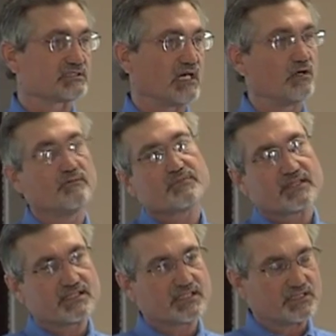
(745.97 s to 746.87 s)
So
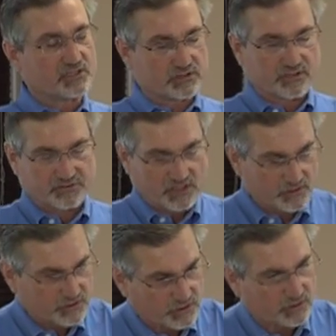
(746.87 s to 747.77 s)
these issues of
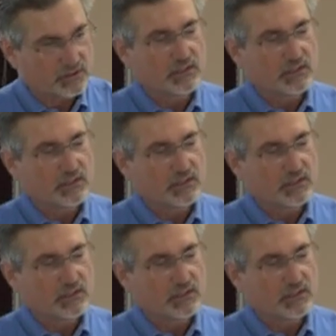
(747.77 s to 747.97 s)
social